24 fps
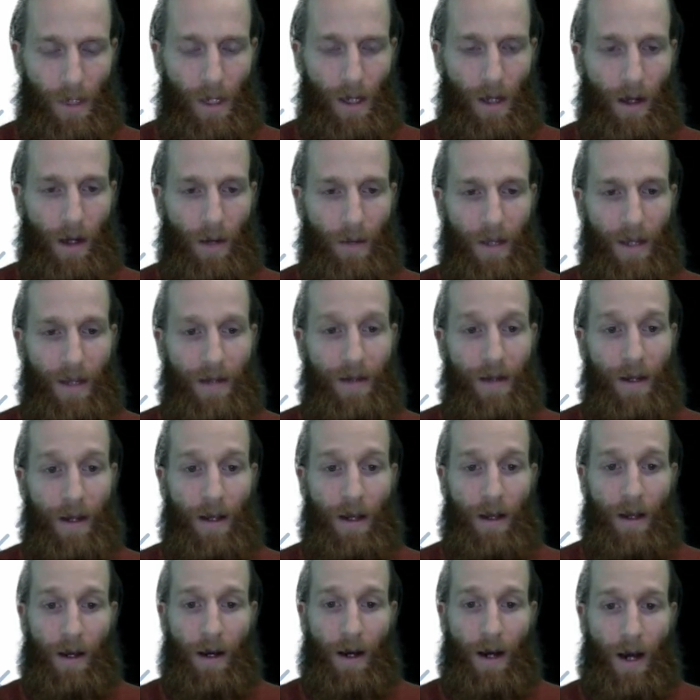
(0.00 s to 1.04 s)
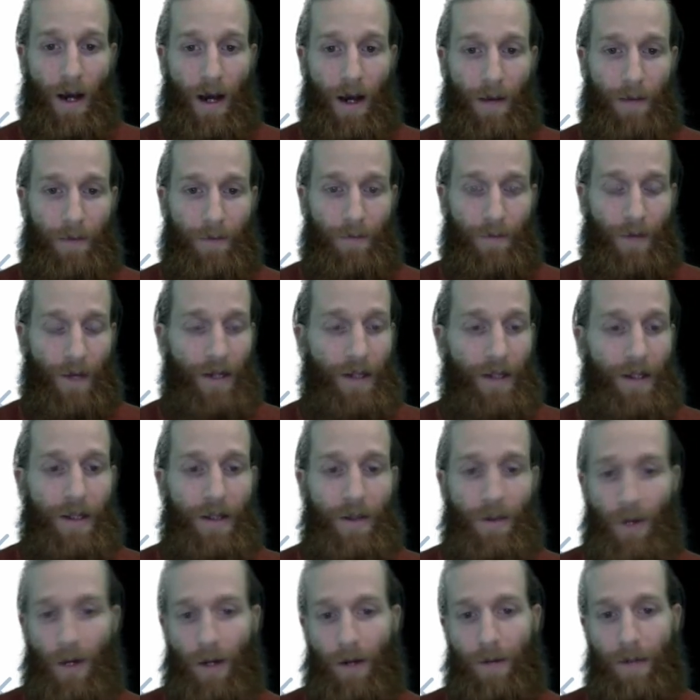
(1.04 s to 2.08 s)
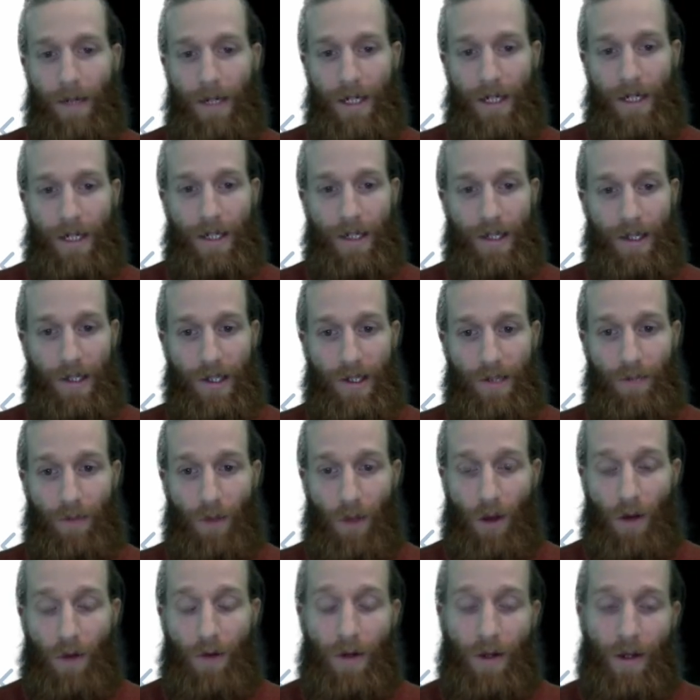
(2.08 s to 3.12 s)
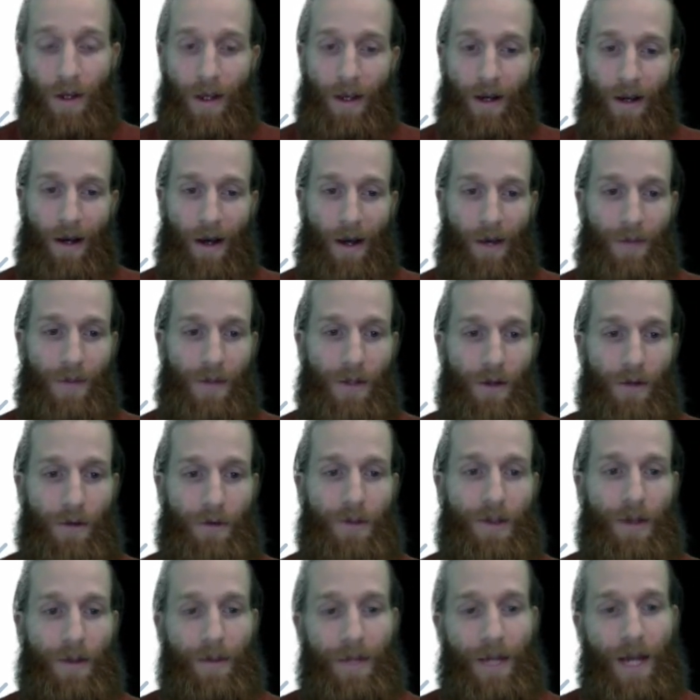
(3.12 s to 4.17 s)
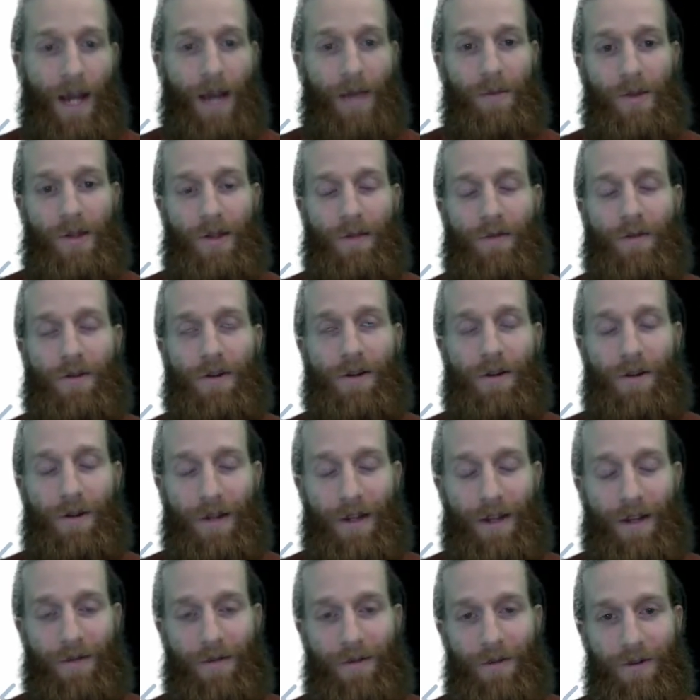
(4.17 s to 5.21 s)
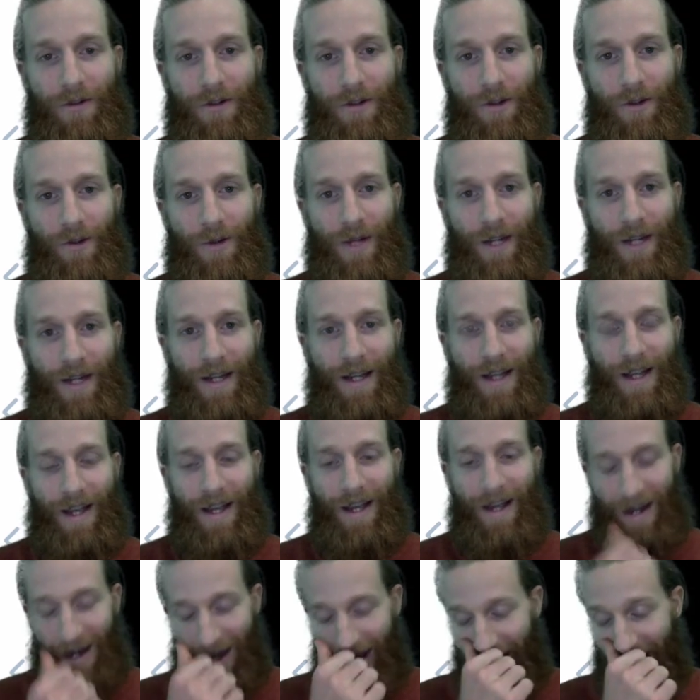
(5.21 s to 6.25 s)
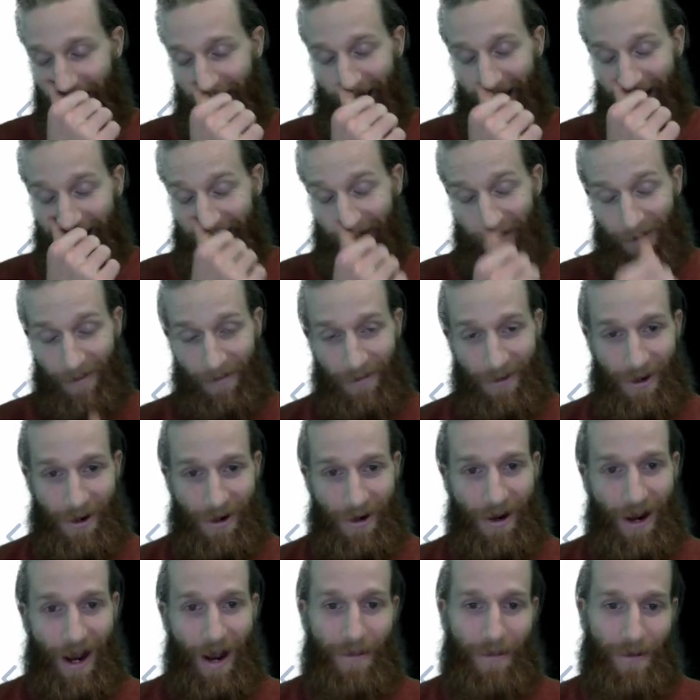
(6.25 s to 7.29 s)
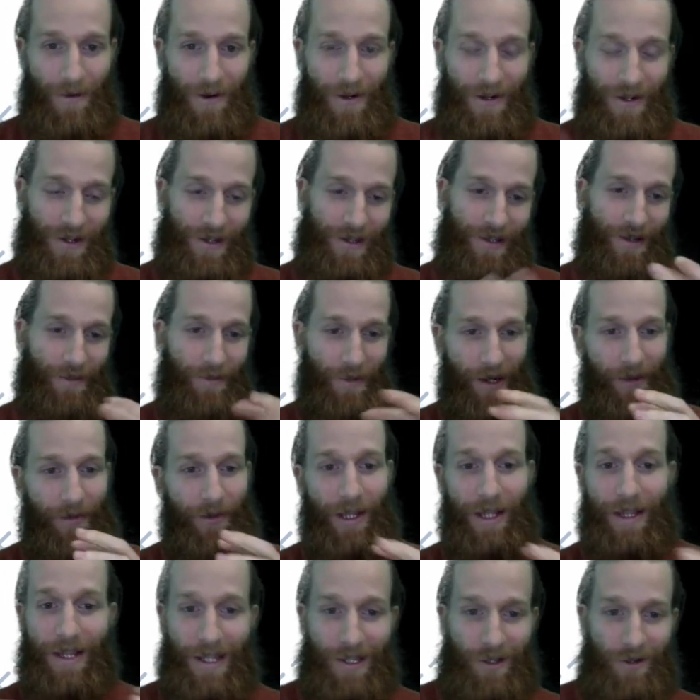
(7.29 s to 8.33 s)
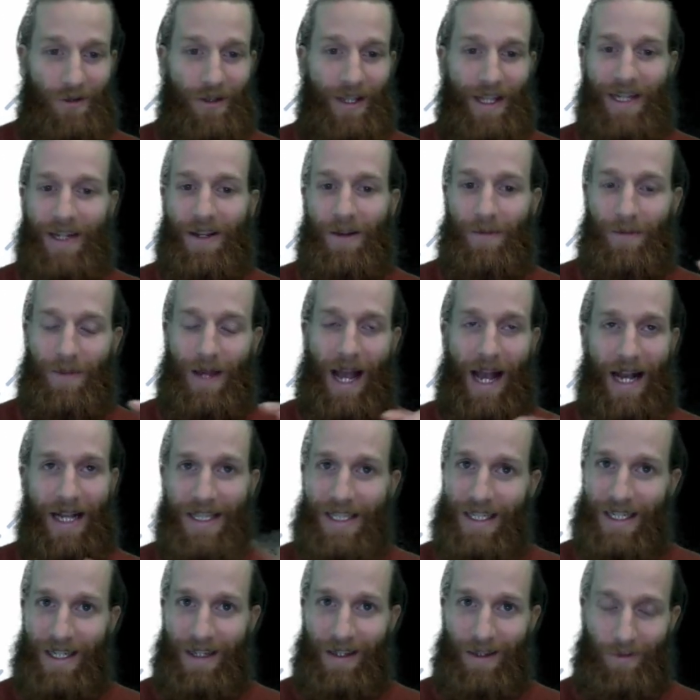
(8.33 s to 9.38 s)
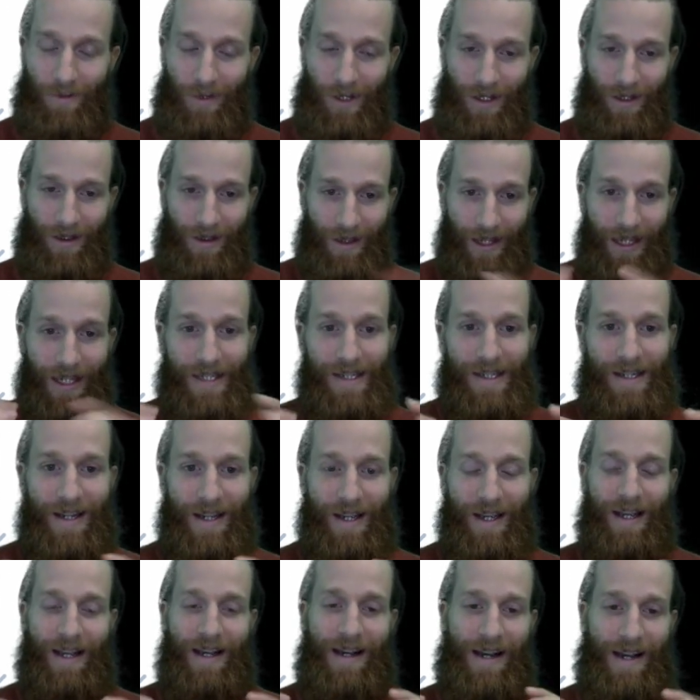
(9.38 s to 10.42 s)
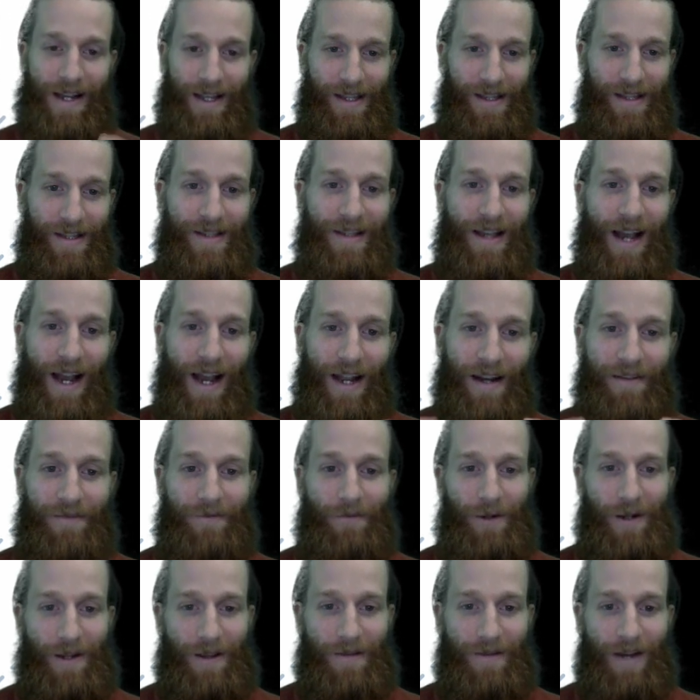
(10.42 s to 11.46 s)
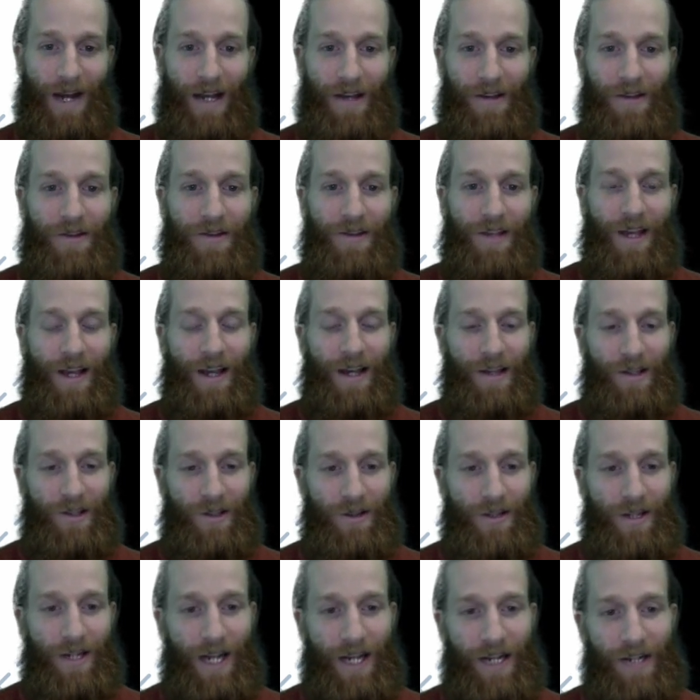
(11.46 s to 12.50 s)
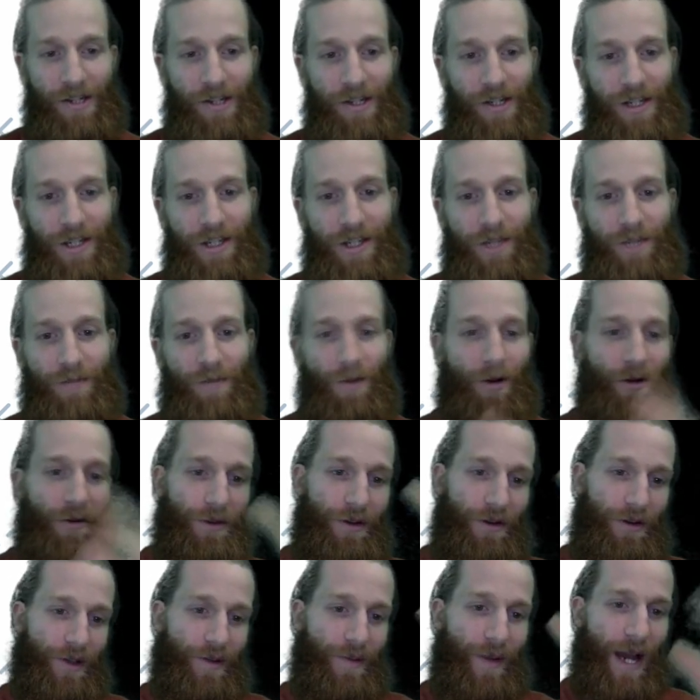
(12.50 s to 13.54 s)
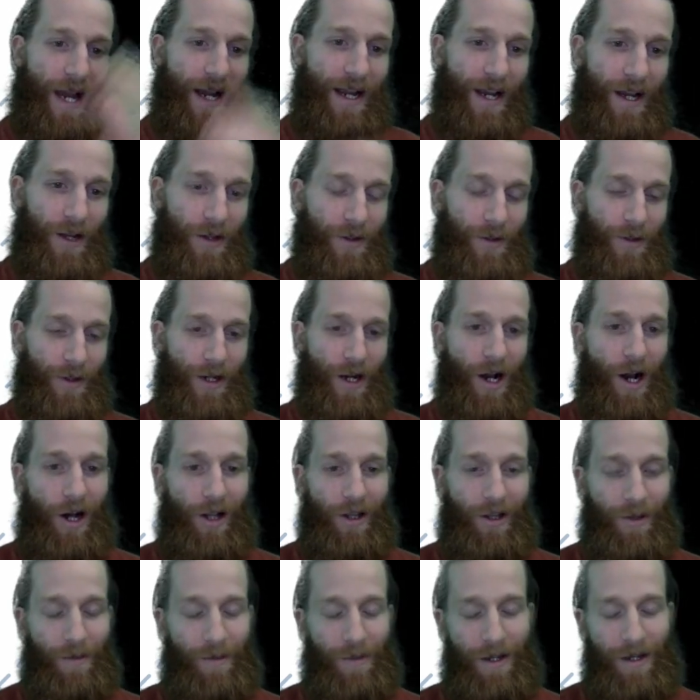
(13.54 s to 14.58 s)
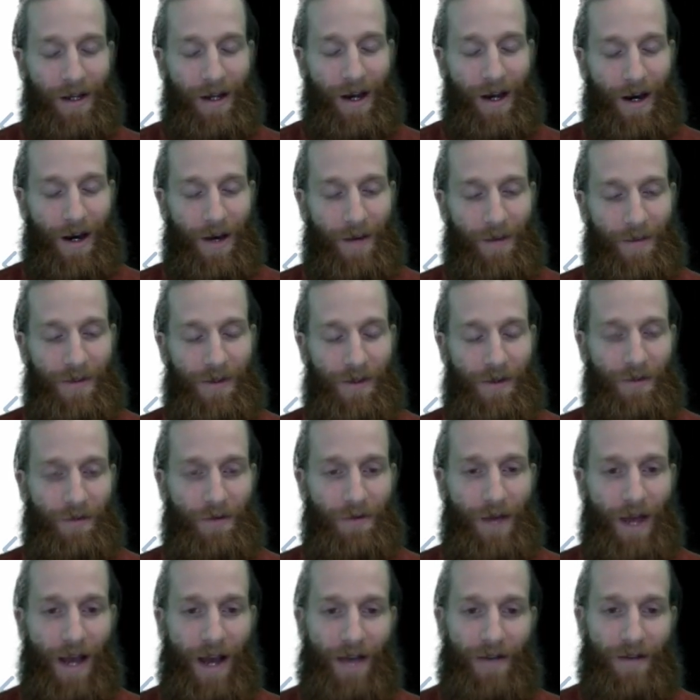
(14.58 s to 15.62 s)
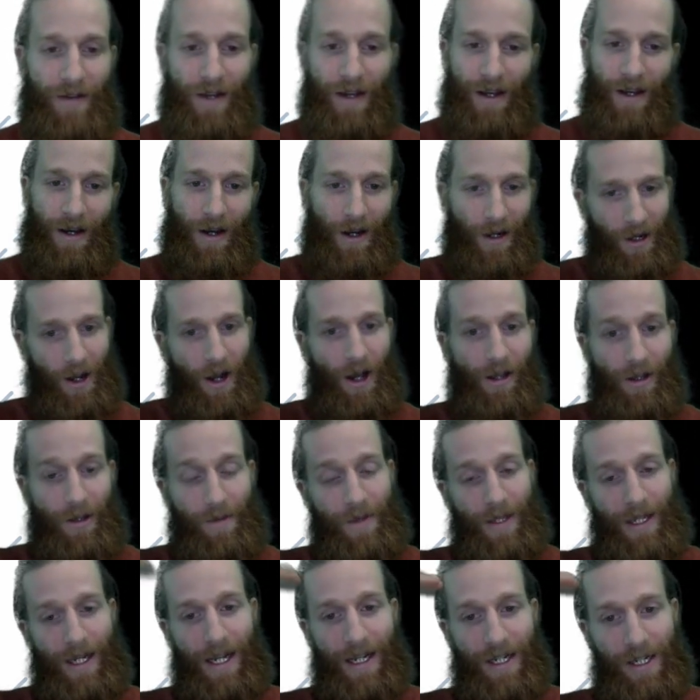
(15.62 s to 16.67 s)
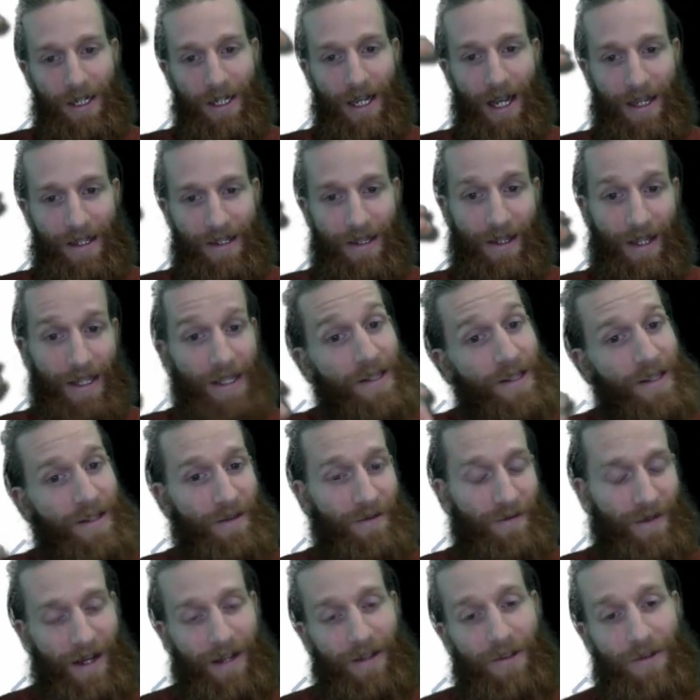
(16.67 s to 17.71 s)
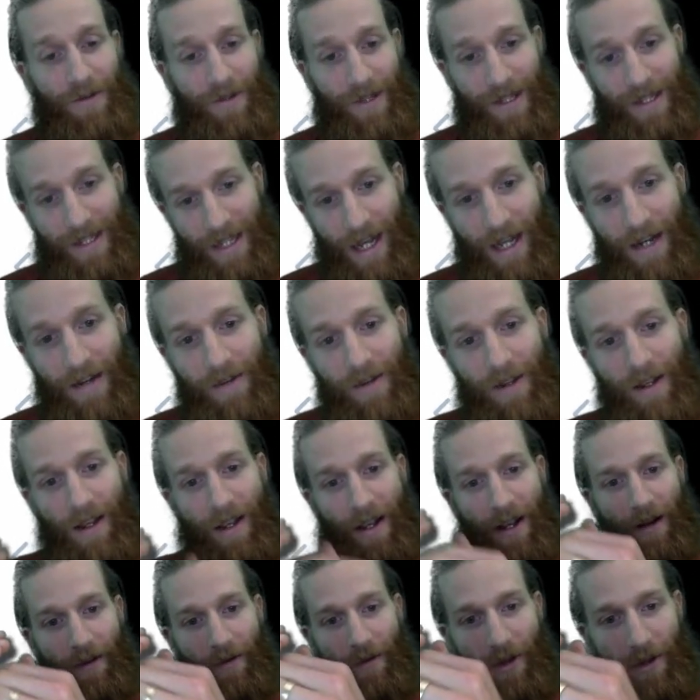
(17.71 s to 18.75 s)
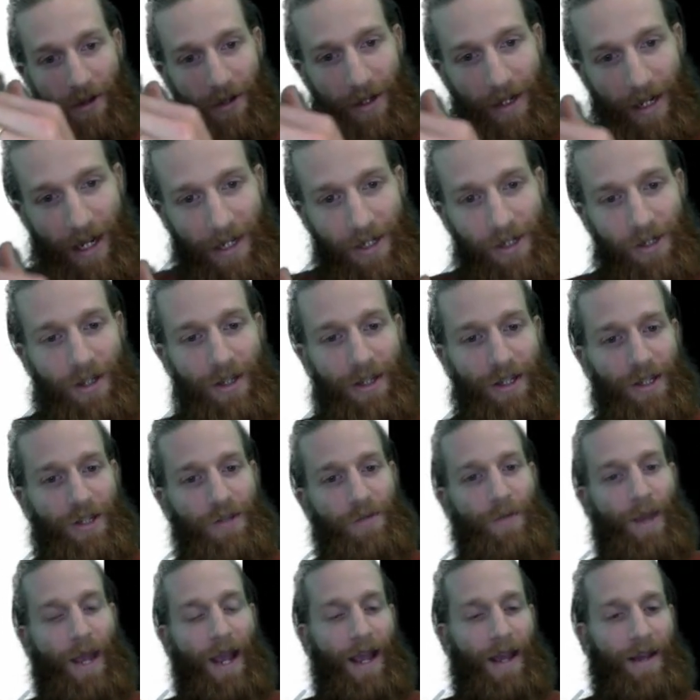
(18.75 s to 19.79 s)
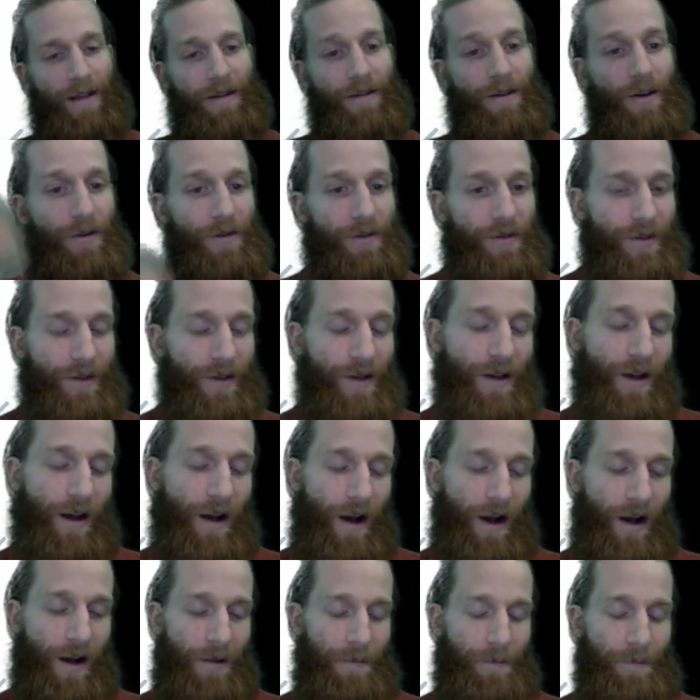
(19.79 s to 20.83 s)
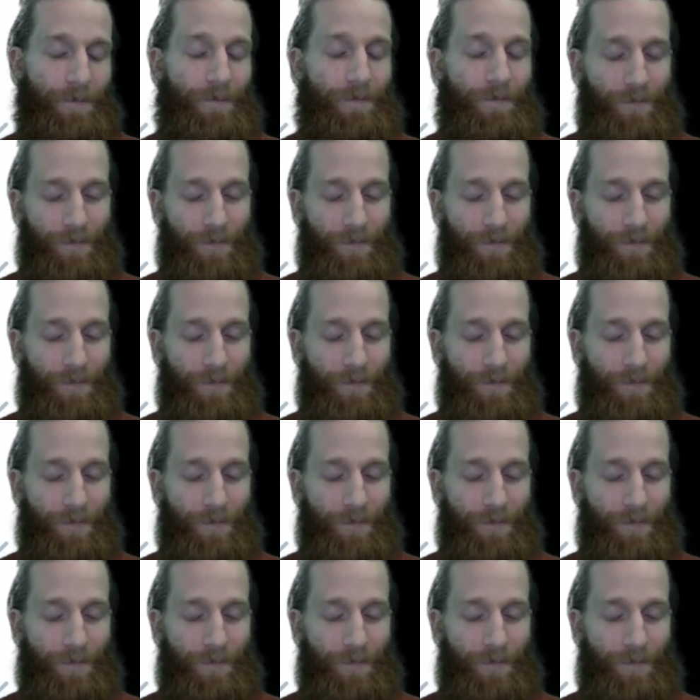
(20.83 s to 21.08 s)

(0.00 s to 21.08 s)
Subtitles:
And finally, the one I mentioned is explode. So sometimes if you're doing some of your operations on manipulating things, you'll end up accidentally with a list inside of one of the values. So you can actually explode those back out to a column. So if you have a column that actually has lists of values inside of it, right, you can actually expand those. And